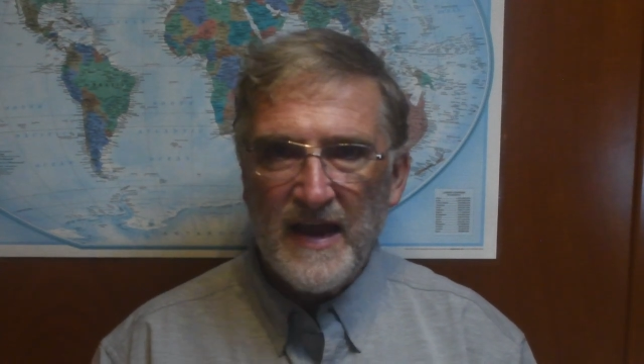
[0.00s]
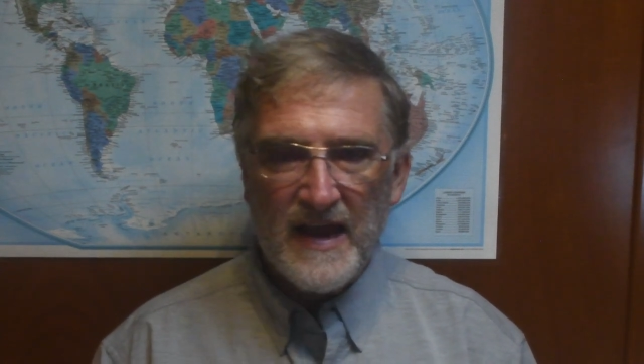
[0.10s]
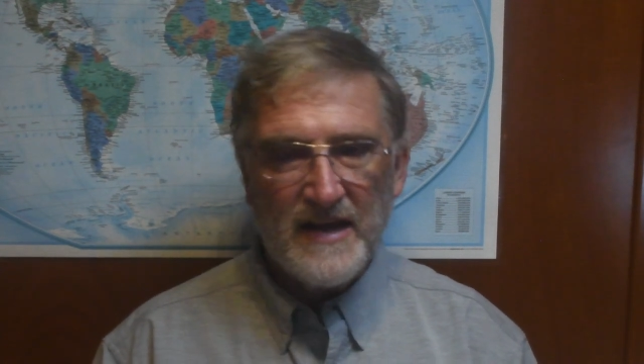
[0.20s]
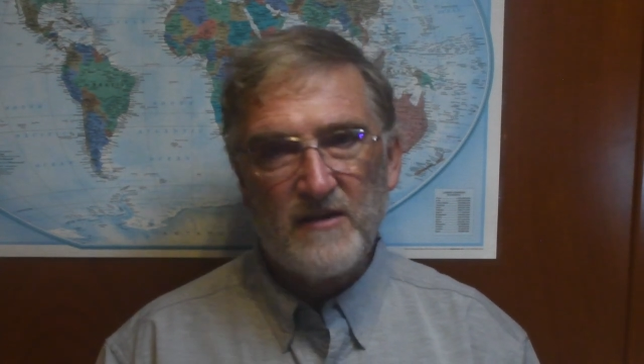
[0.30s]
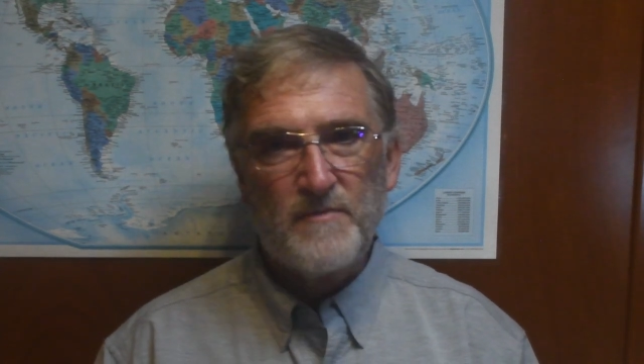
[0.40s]

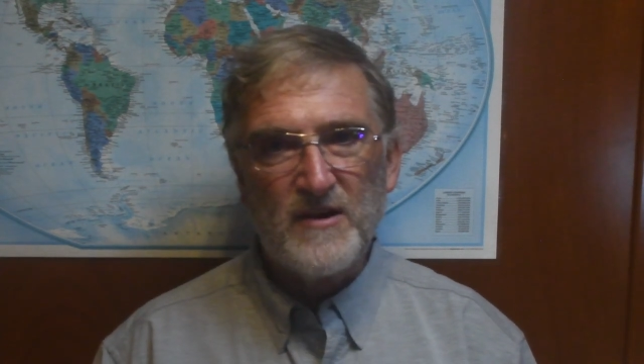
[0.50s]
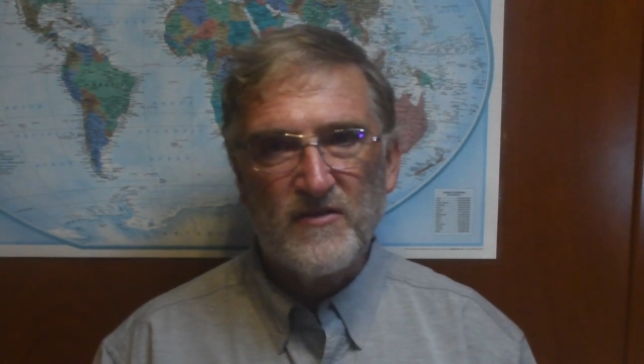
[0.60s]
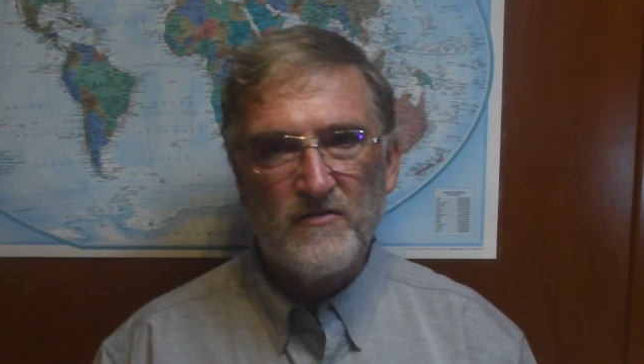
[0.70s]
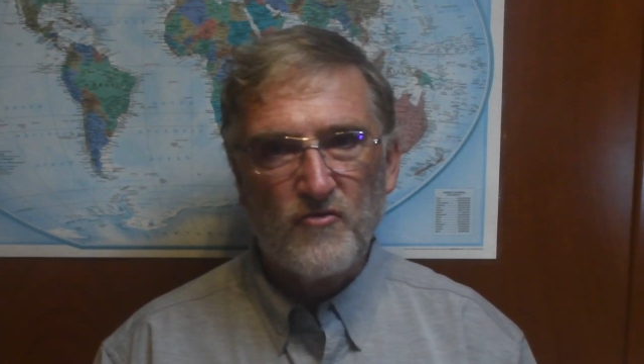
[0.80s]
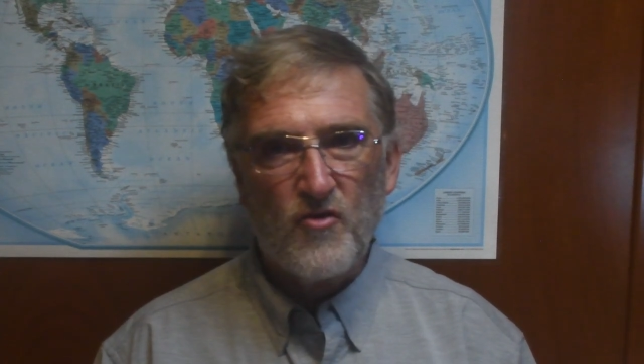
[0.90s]

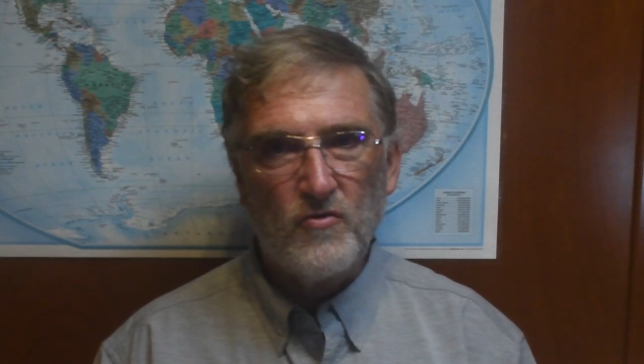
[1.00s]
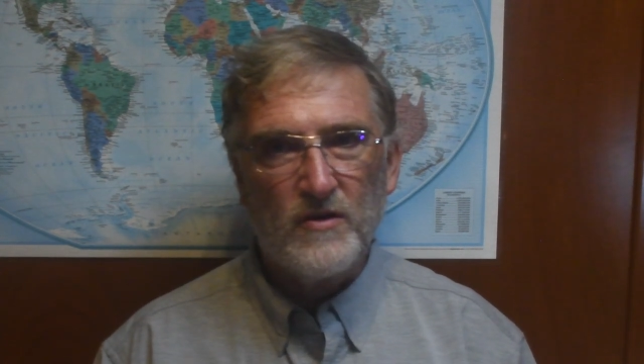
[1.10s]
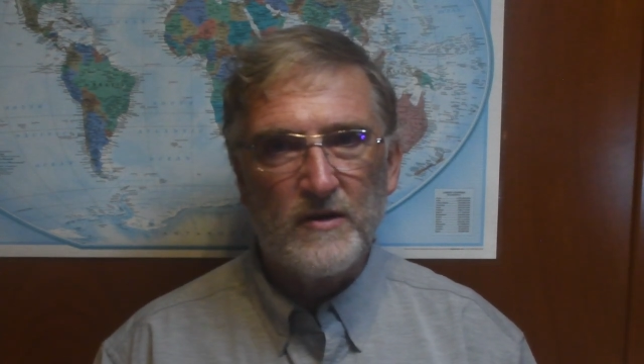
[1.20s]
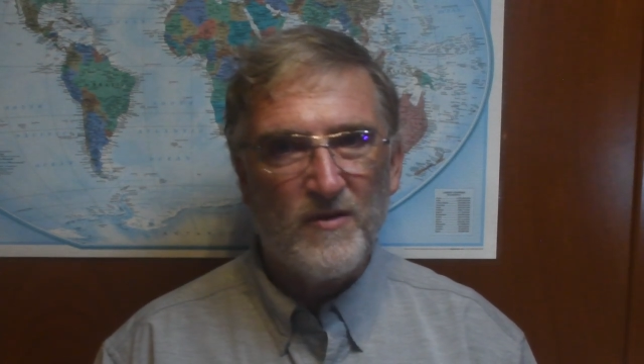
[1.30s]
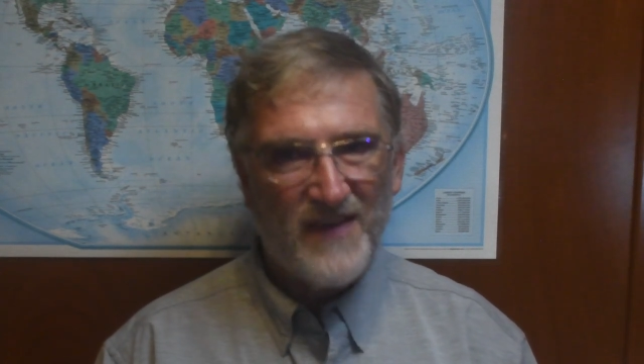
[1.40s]
Inexpensive
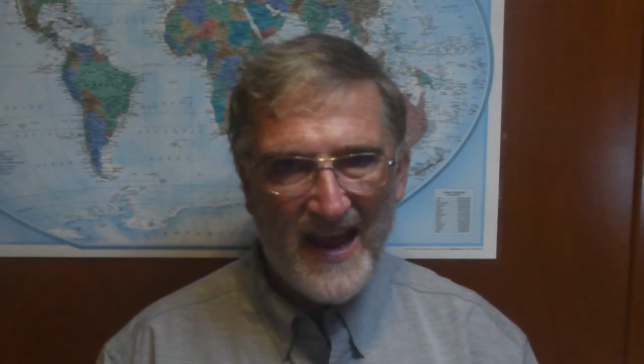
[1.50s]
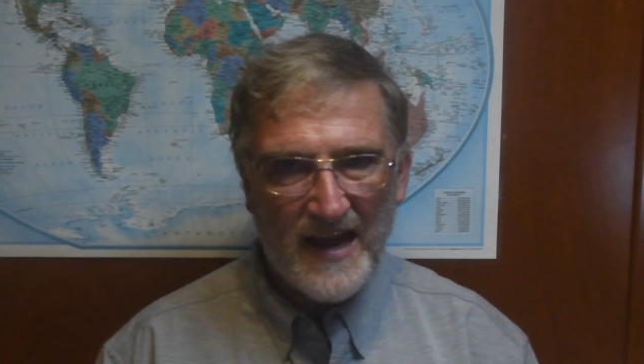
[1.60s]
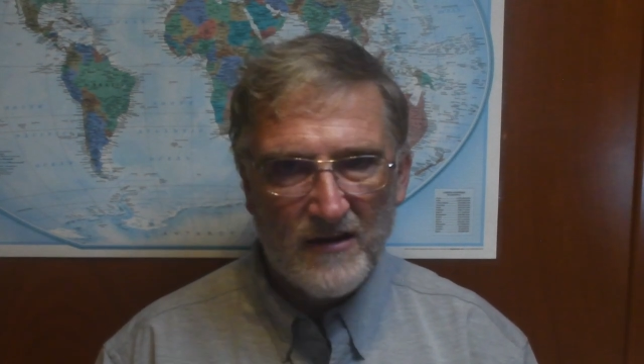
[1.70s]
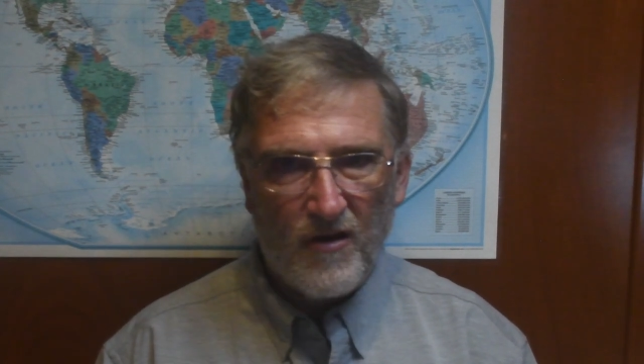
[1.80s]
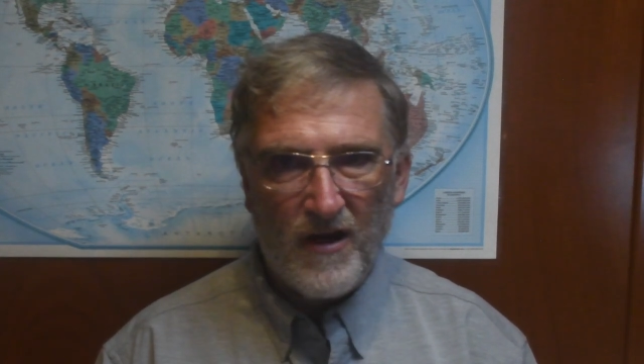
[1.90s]
trolling with
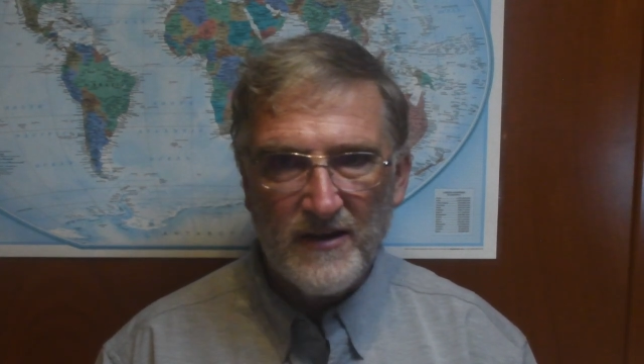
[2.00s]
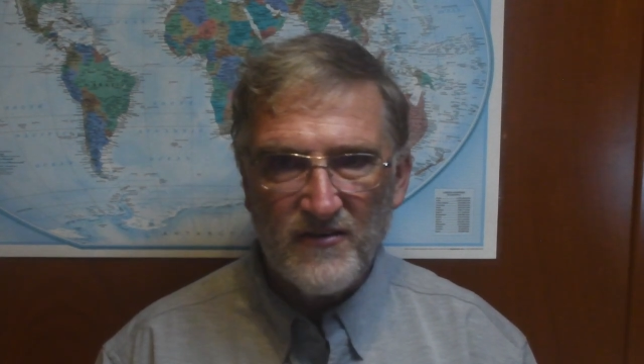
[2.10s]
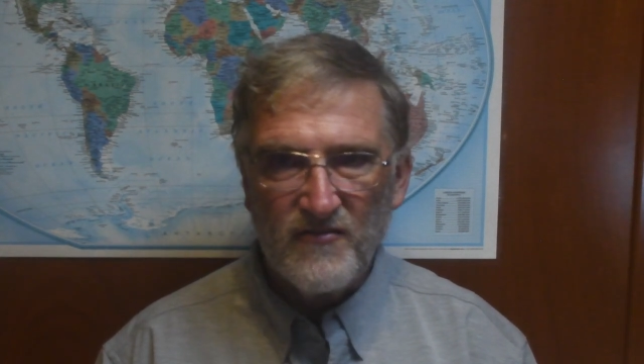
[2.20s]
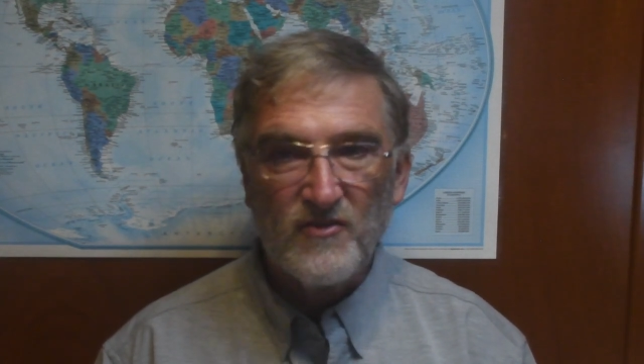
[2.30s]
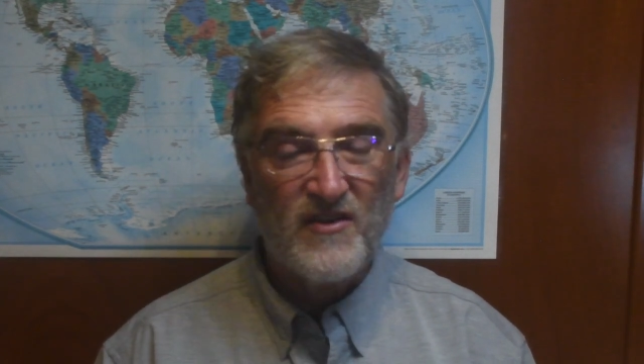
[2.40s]
hand
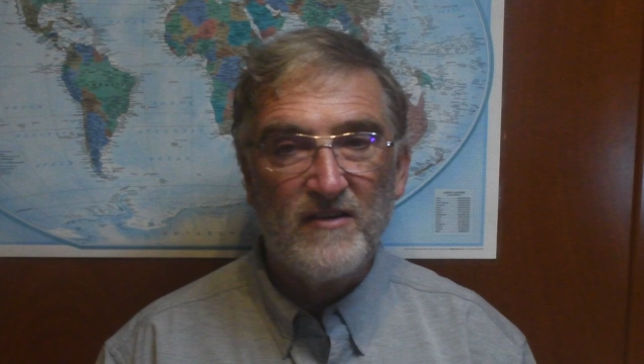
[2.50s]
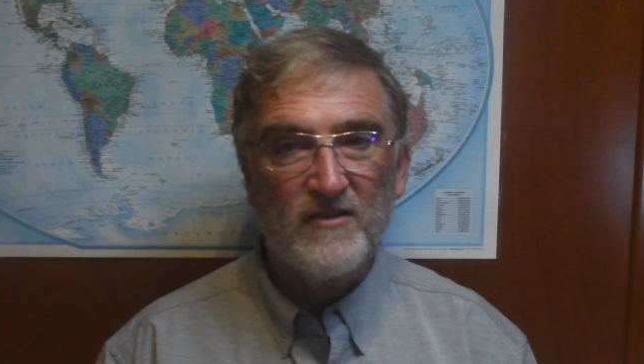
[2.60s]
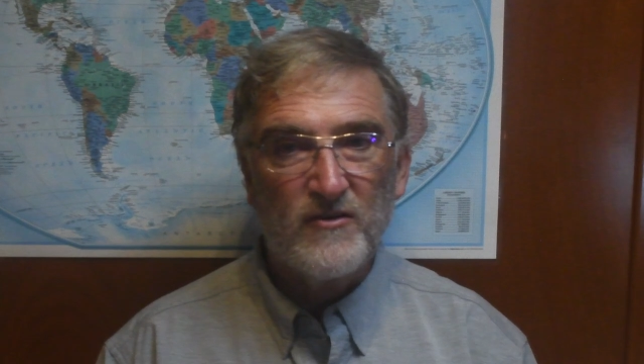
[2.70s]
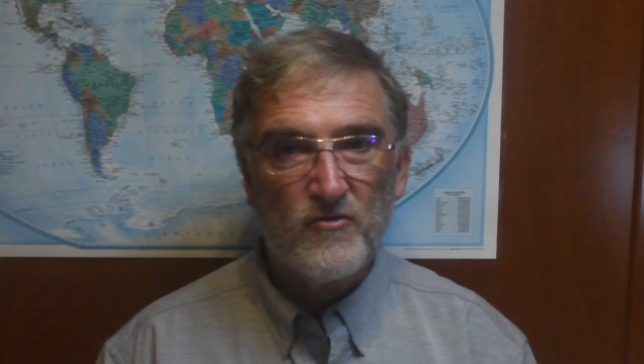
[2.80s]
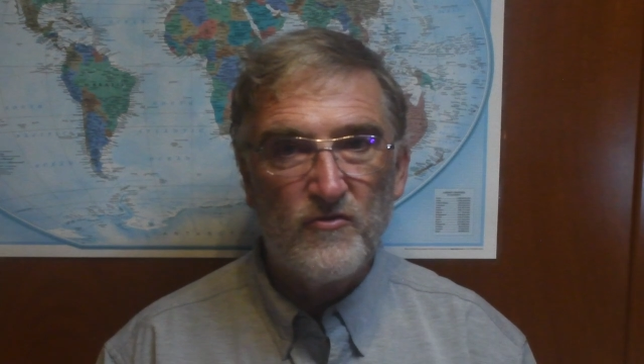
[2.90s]
lines for
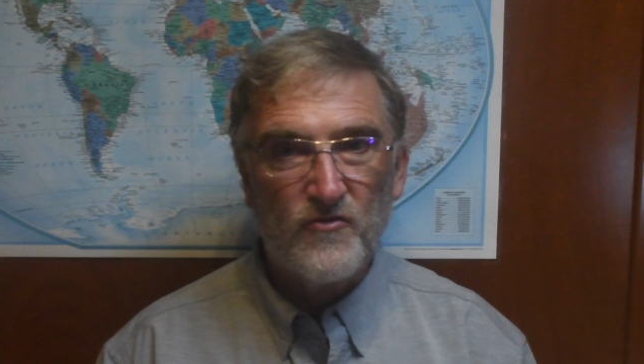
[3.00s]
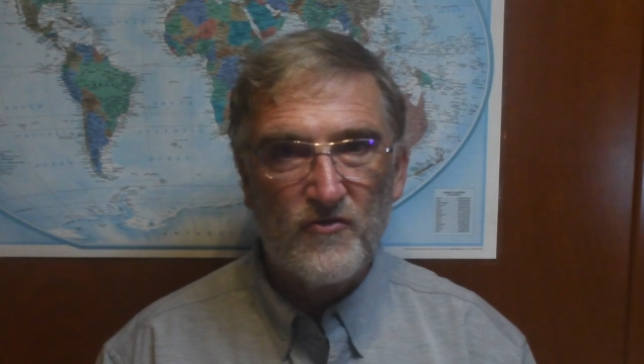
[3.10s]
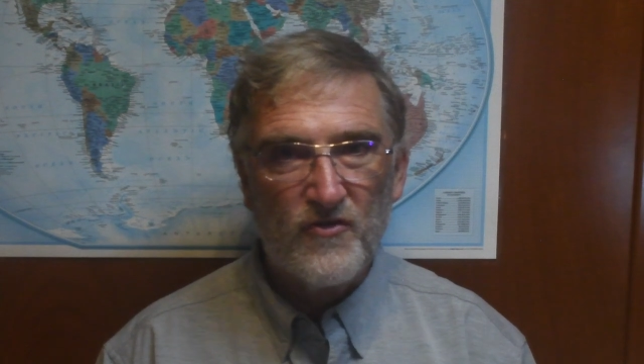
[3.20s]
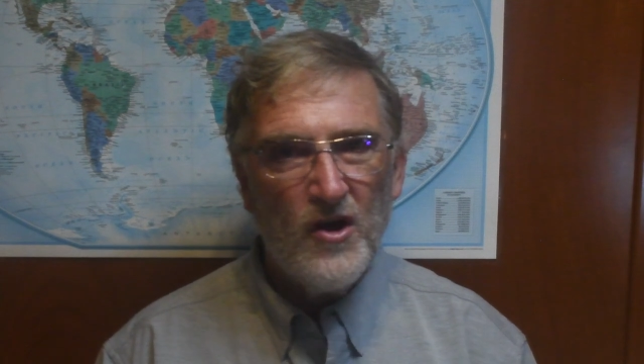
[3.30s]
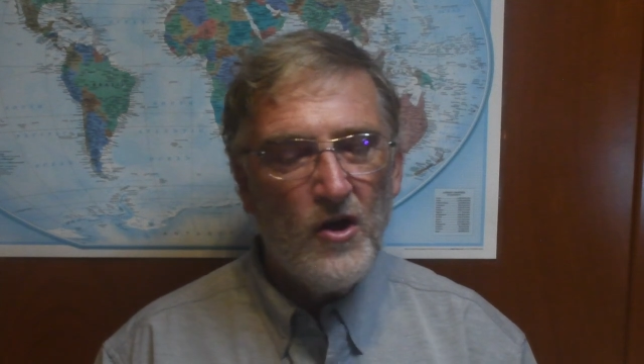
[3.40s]
sailing
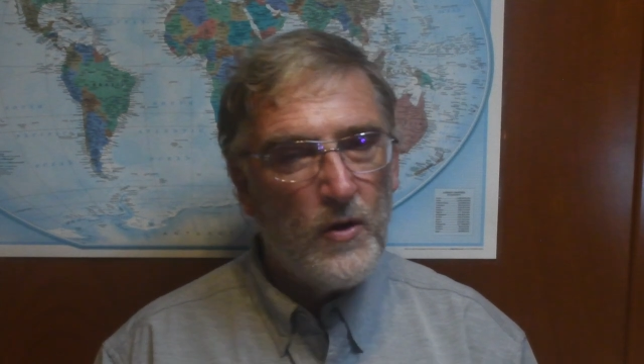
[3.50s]
cruisers